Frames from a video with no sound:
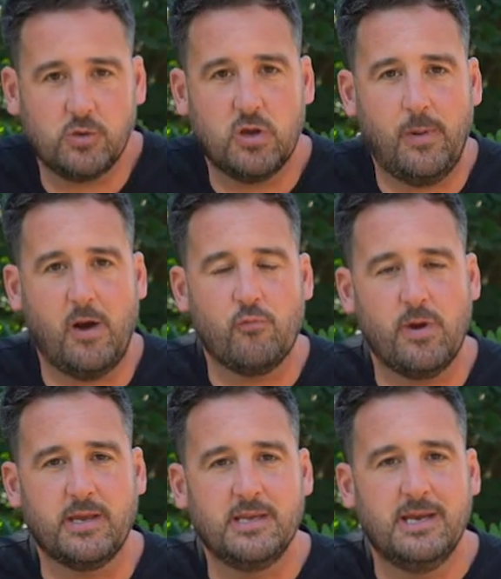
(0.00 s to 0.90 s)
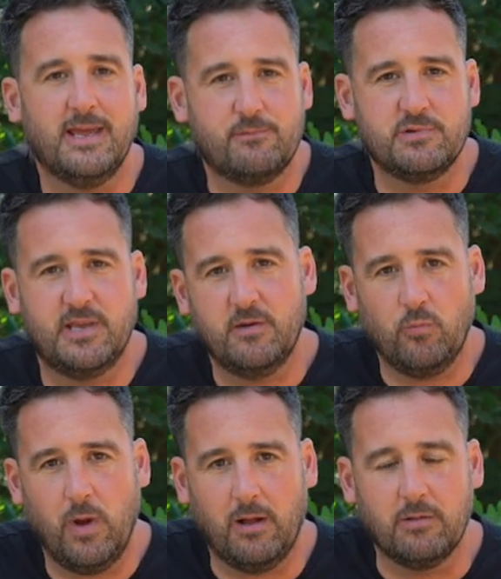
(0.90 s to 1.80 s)
talk about rigs that present
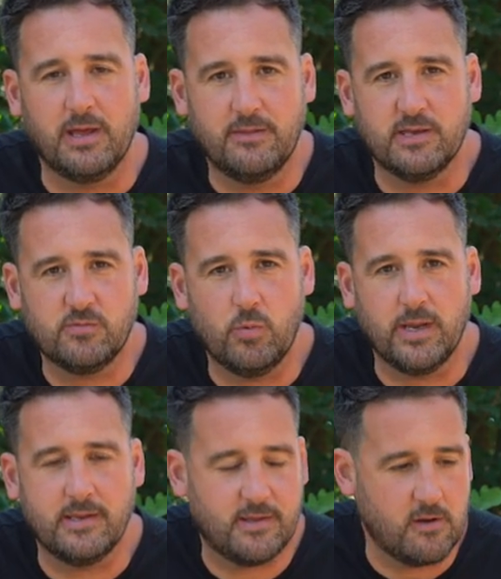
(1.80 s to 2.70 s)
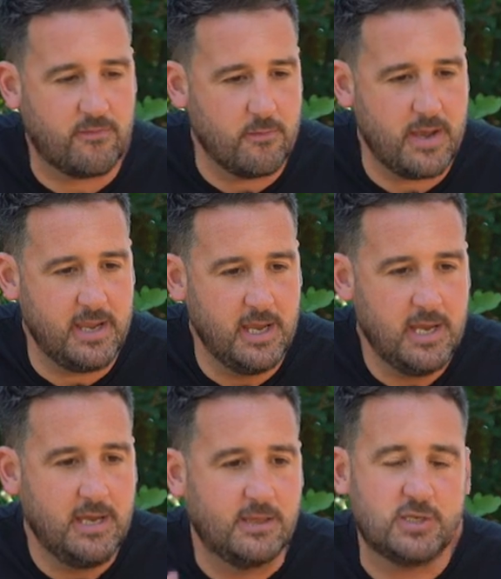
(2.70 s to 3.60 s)
well in this weed. So for me,
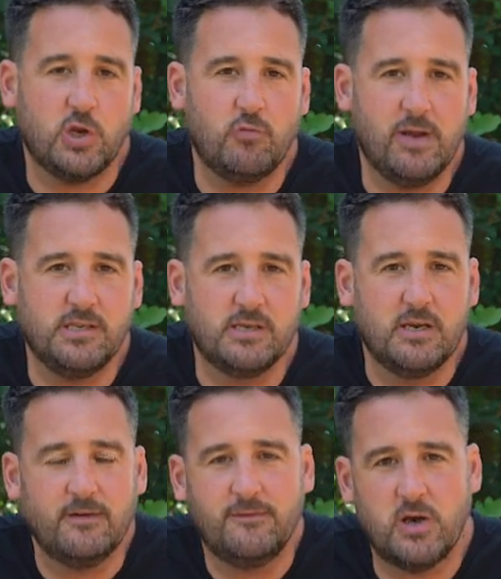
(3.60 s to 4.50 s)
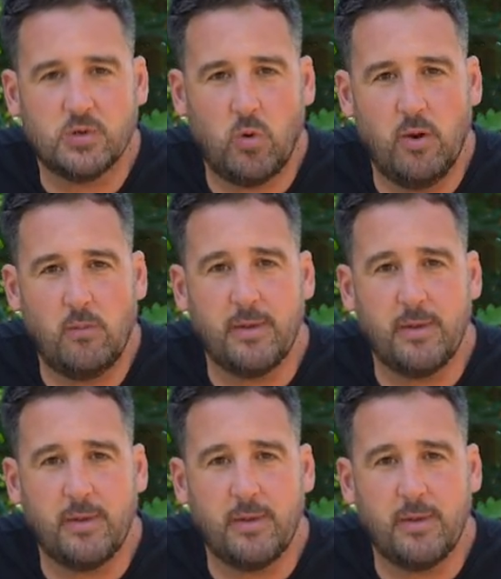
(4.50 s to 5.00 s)
there's two rigs. First one